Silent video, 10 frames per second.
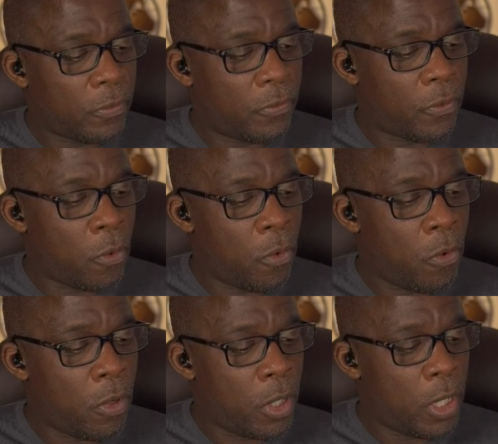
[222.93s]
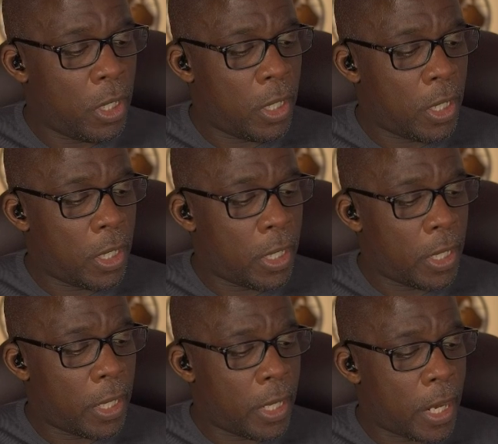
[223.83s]
for
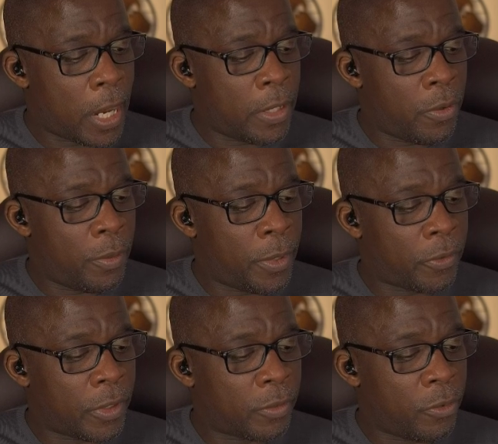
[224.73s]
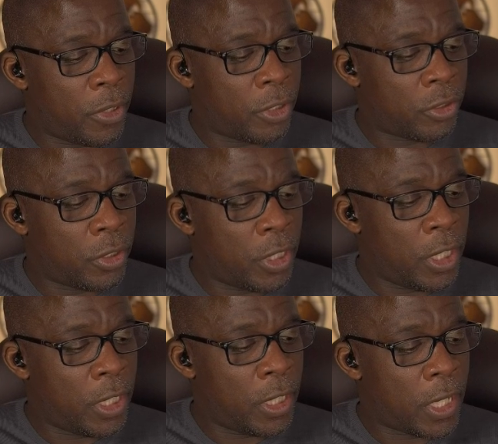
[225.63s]
anaerobic respiration
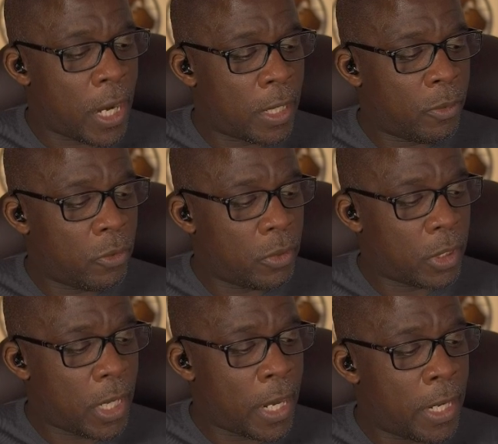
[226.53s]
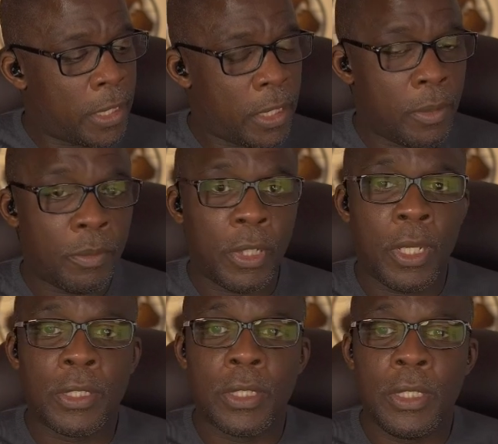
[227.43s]
in animals and in
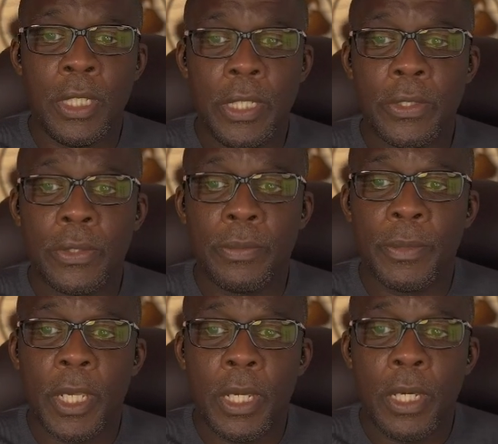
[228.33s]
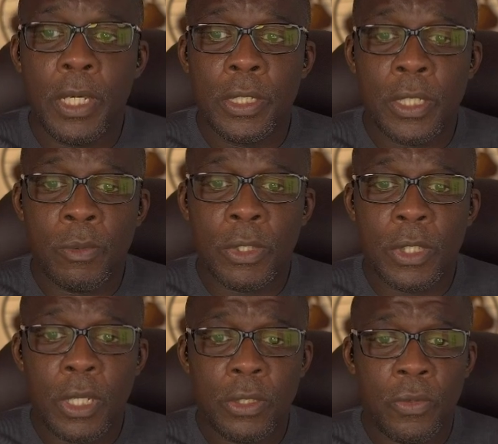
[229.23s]
plants and yeast. So we'll
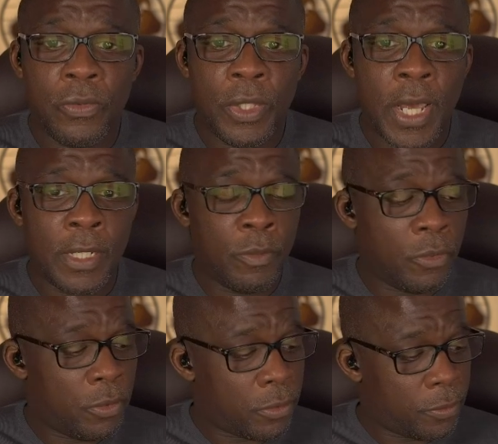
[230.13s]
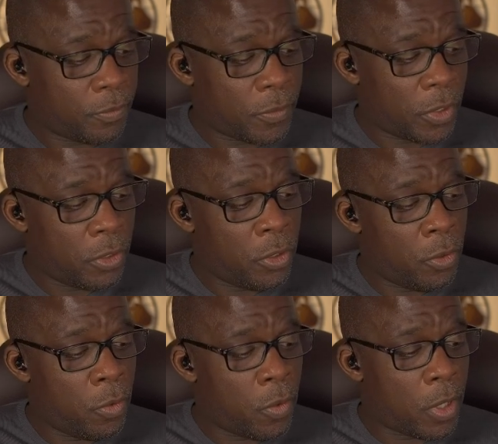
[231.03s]
start off with animals.
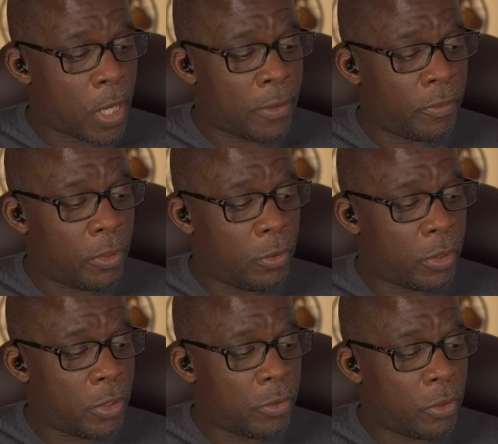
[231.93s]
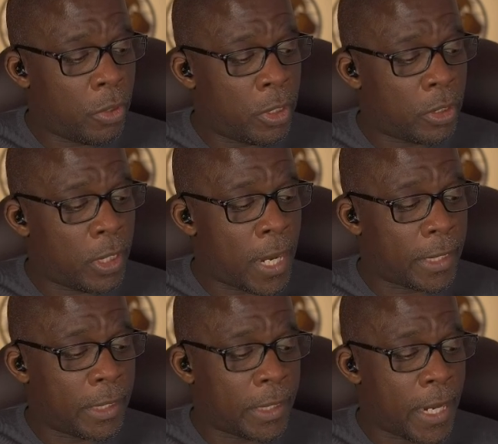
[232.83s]
You have glucose going to
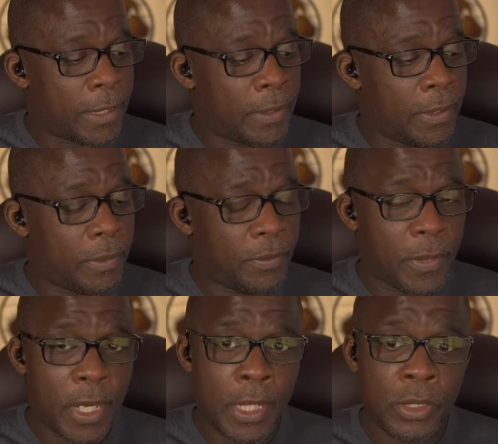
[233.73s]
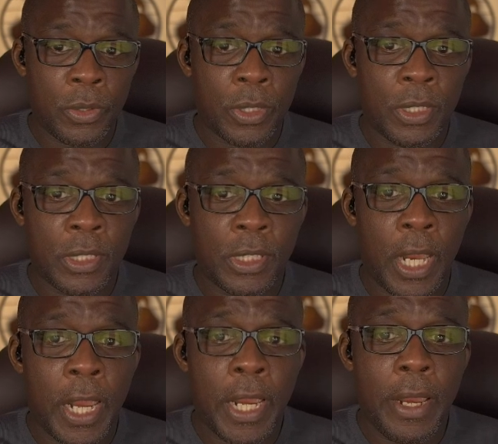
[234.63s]
lactic acid. As you can
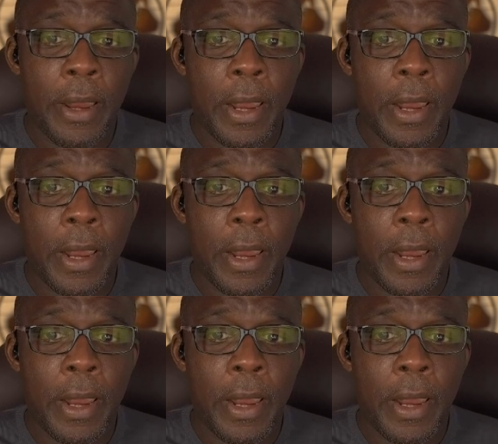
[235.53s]
see,